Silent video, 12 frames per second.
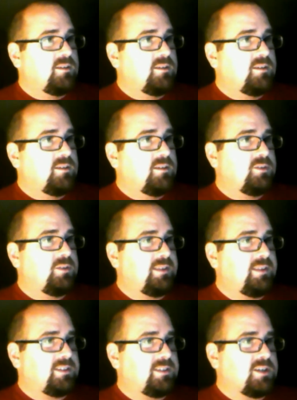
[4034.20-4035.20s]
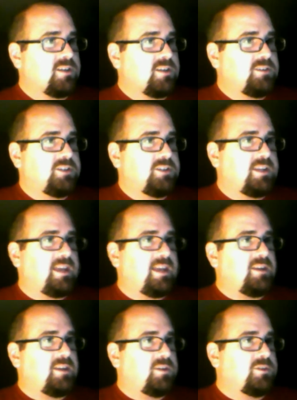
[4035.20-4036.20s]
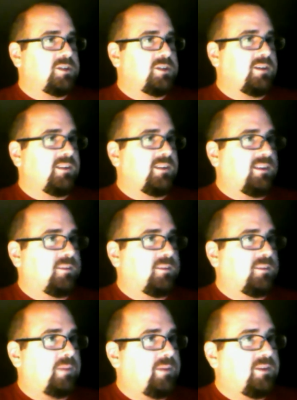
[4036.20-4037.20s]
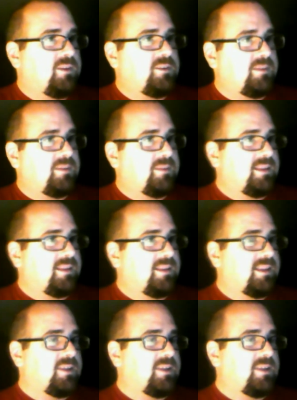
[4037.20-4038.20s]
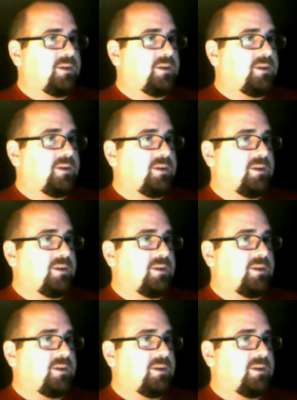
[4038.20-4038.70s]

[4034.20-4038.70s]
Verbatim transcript: Do you think the Chargers should get new jerseys? Maybe do something like the Oregon Ducks